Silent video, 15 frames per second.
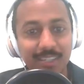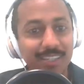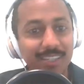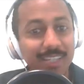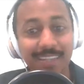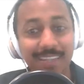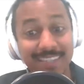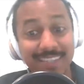
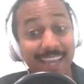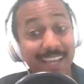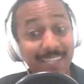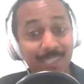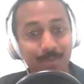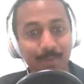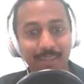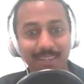yeah, side
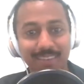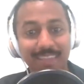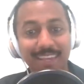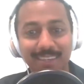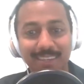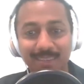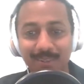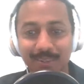spin.
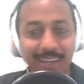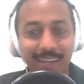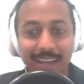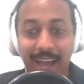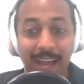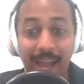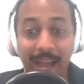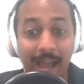Thank you.
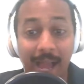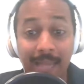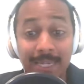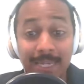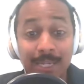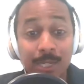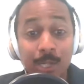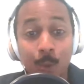I, I
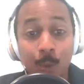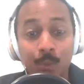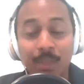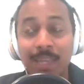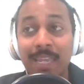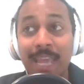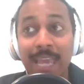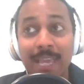didn't know the
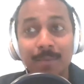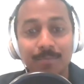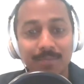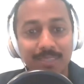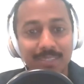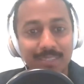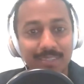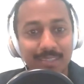
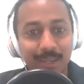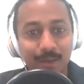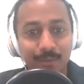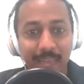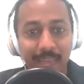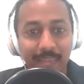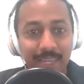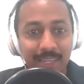names of
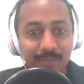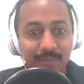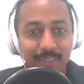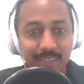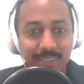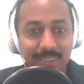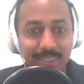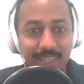any of
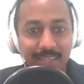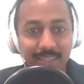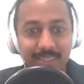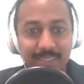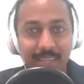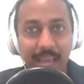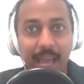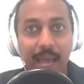these things.
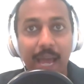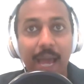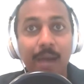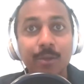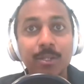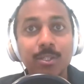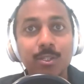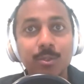How
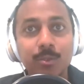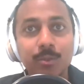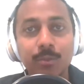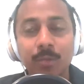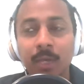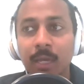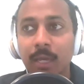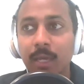did
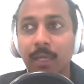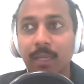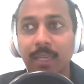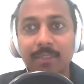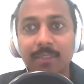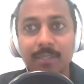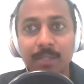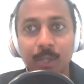you
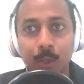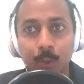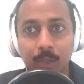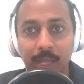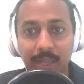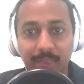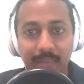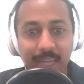get to know
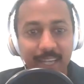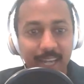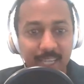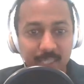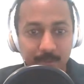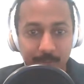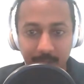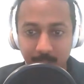like that
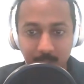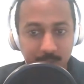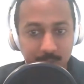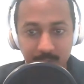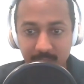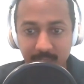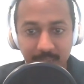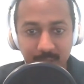aspect? Were you
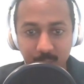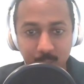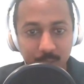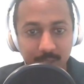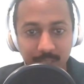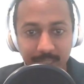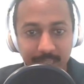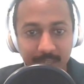just like
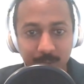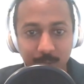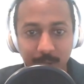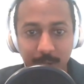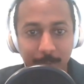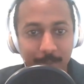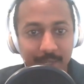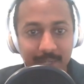Googling
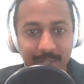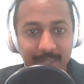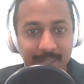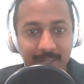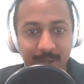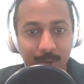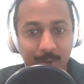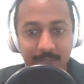
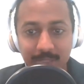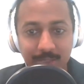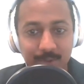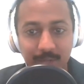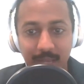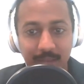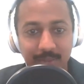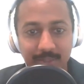Wikipedia or did you
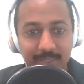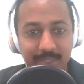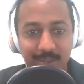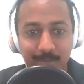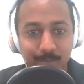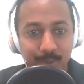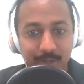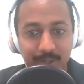ever see a
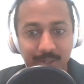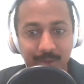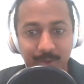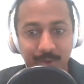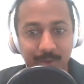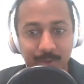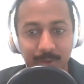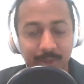book
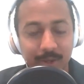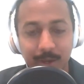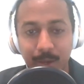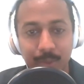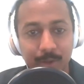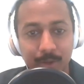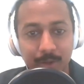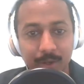or were there
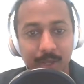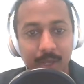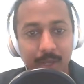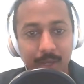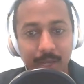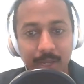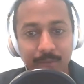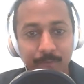other
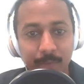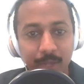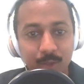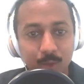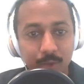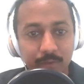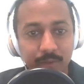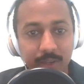kind of
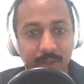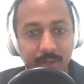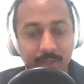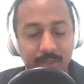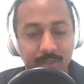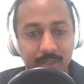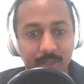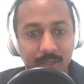mentor figures?